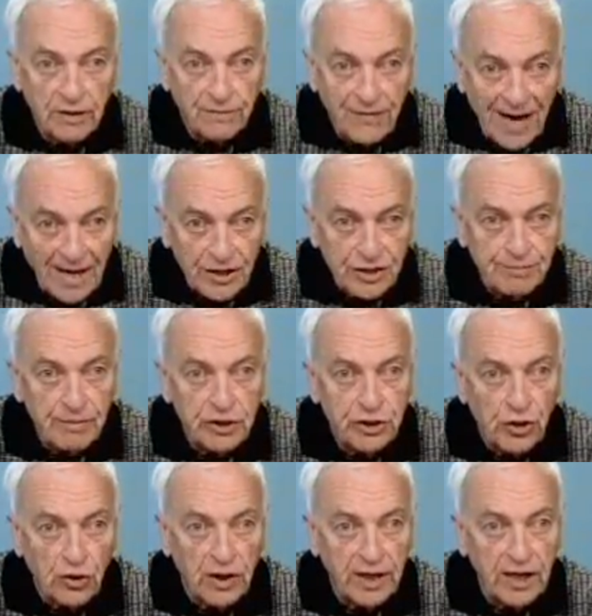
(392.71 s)
vast
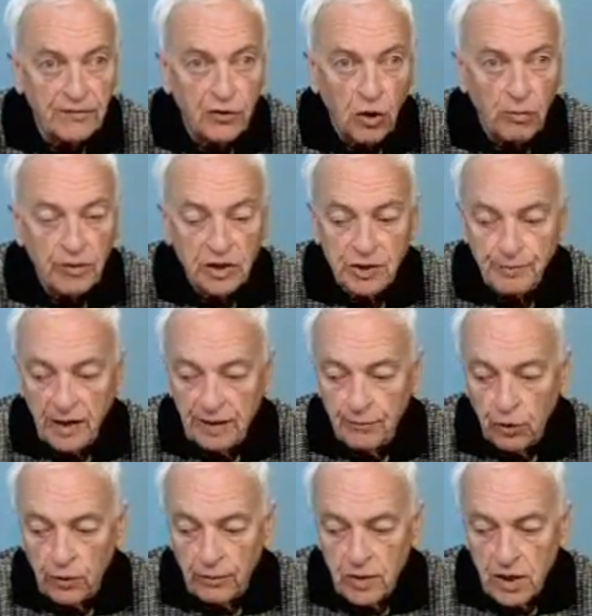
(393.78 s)
majority of homeless
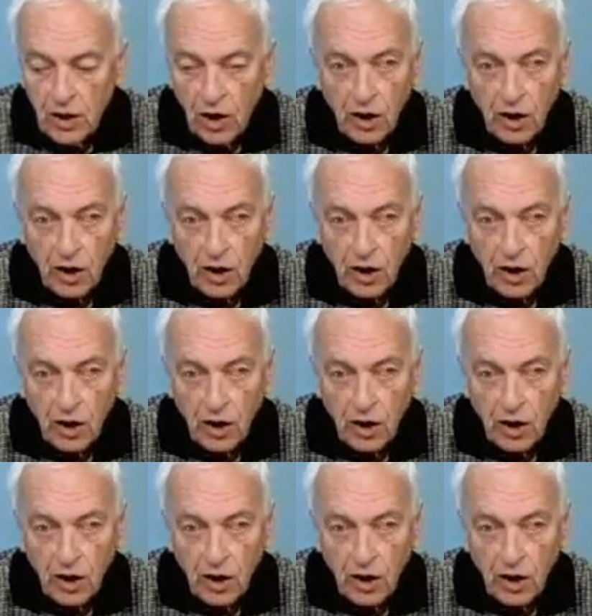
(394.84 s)
people